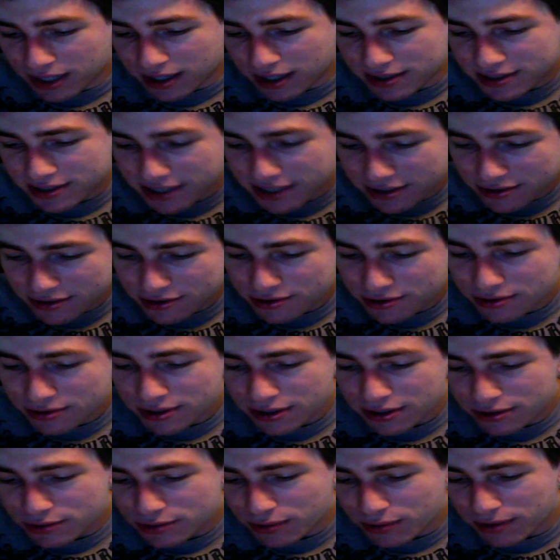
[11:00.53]
Signal
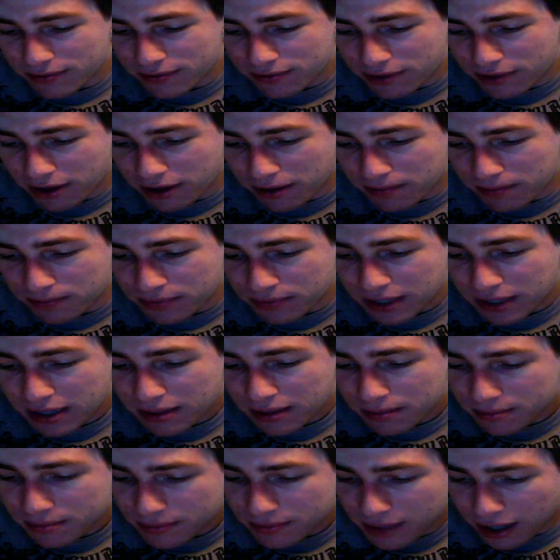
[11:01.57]
Studios, one from
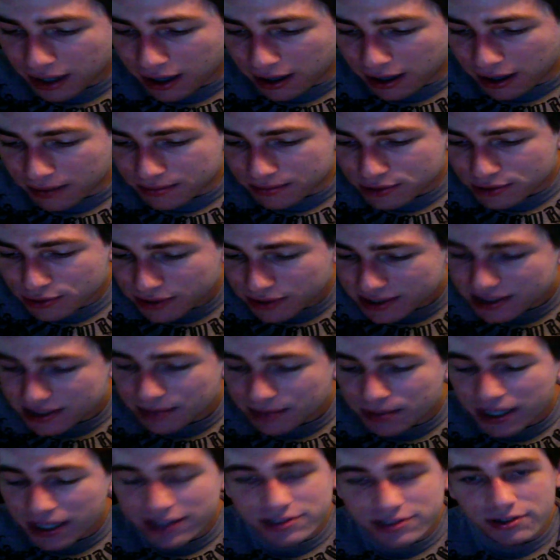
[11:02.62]
Twisted
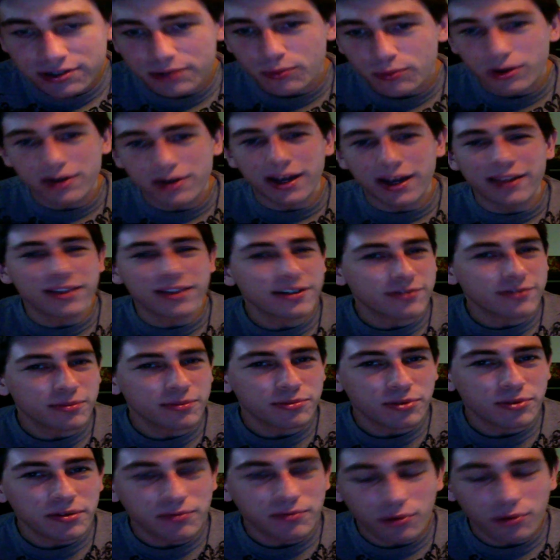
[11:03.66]
Pixel, and one I think from
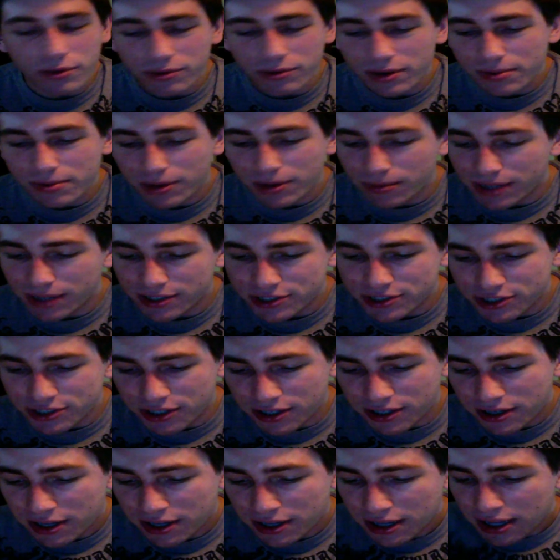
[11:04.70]
343, but I'm not
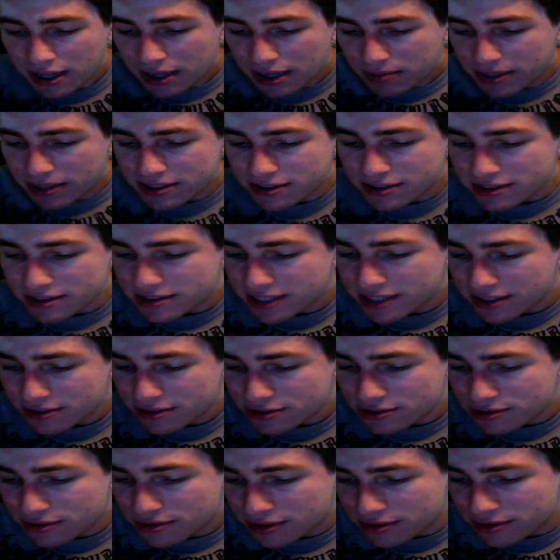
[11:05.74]
sure. Basically, Signal
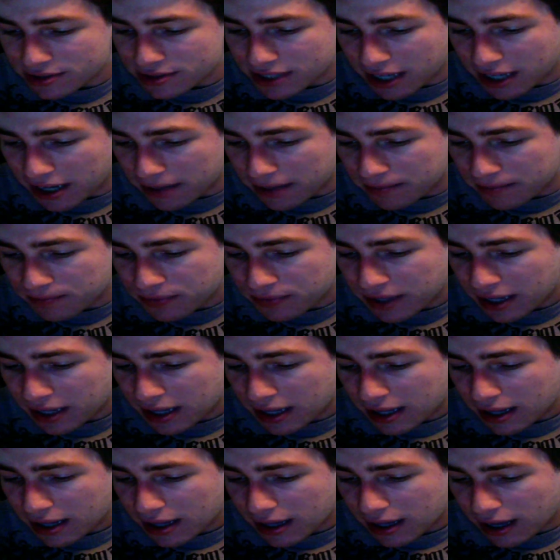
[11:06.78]
Studios game.
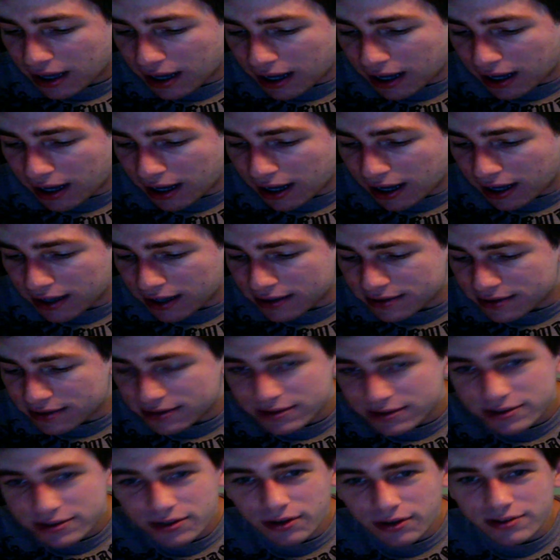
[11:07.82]

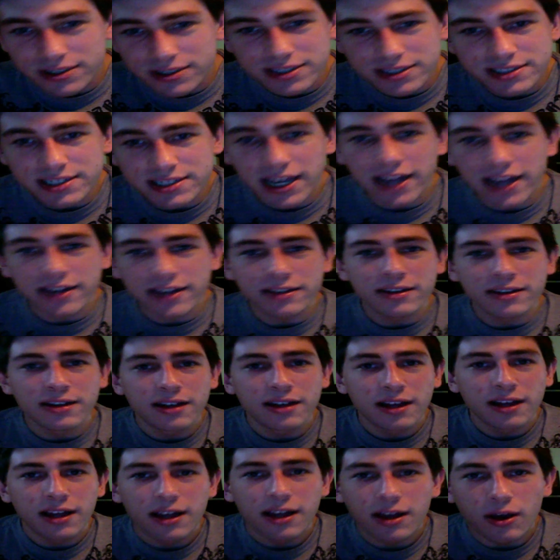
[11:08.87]
It's called Ascend.
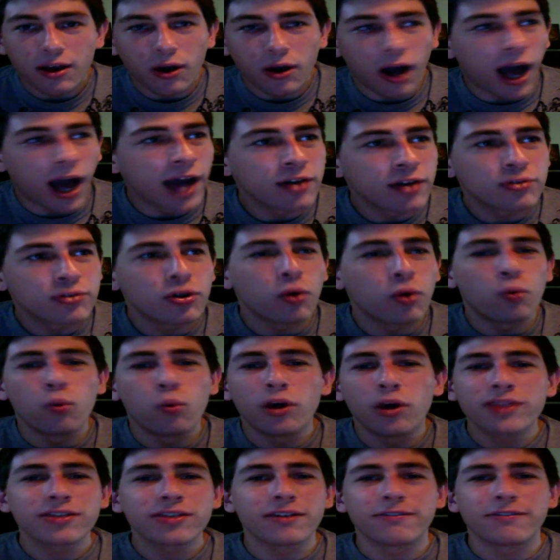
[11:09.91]
I don't know
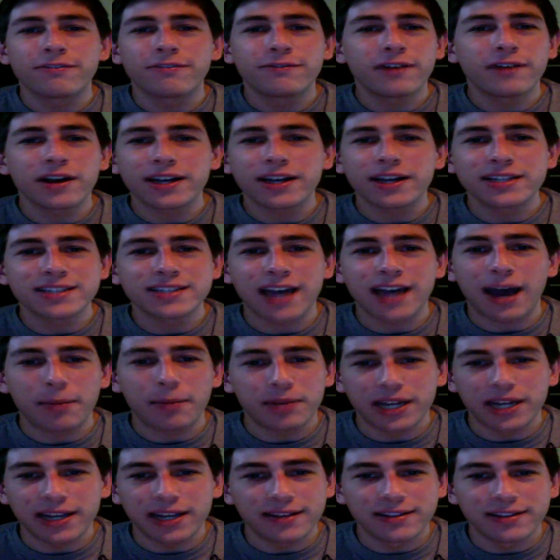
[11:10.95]
what the fuck is
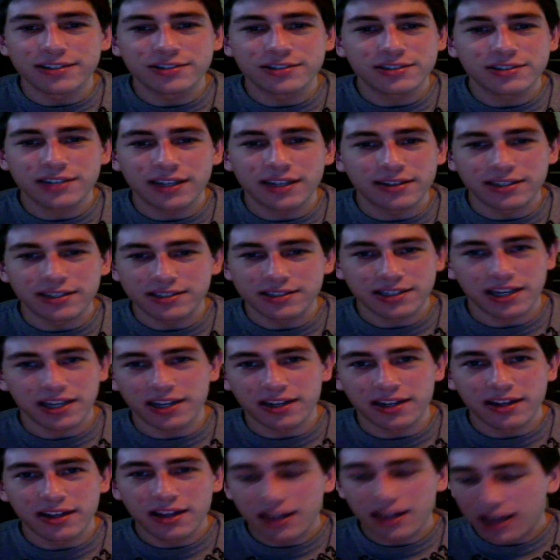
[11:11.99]
happening in this thing.
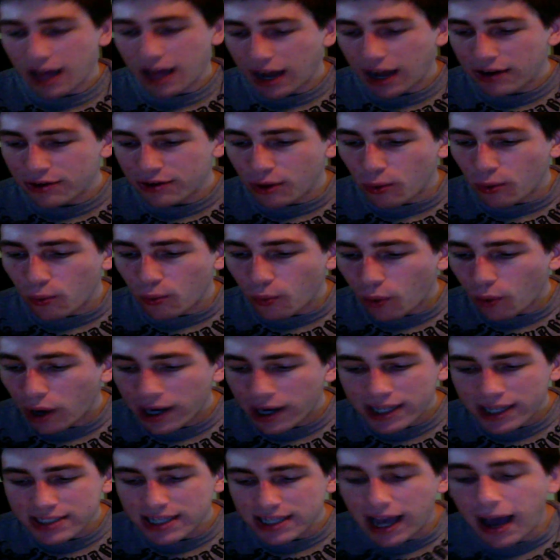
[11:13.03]
I don't know what
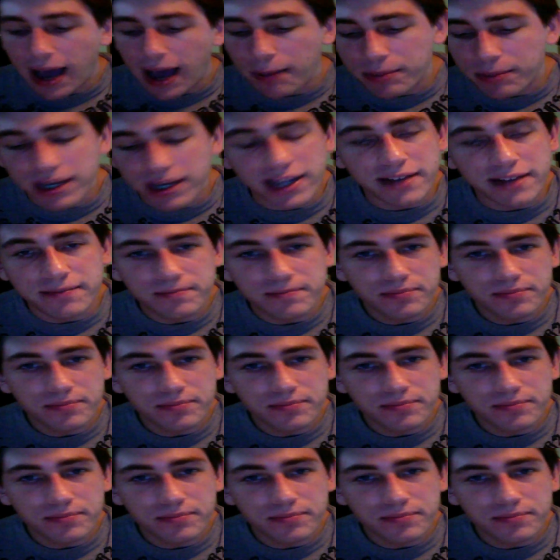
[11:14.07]
is happening.